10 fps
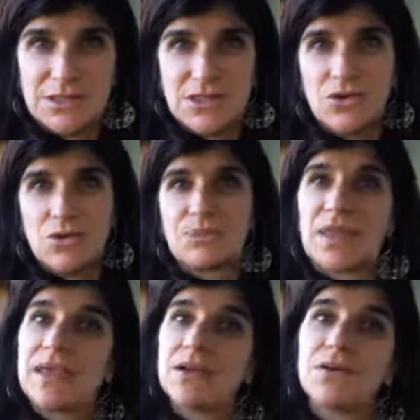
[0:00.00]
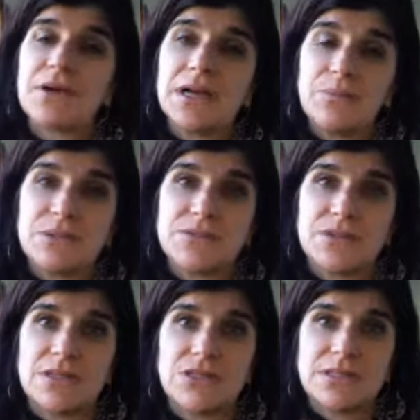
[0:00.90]
So, here are a couple of
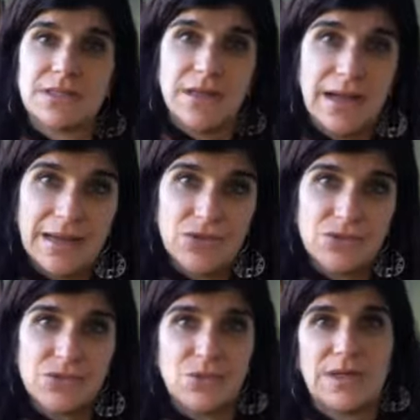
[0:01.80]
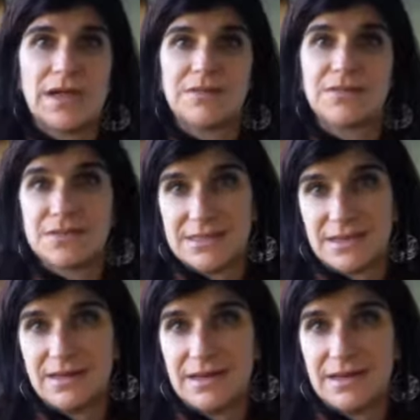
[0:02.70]
strategies that I use when I feel stuck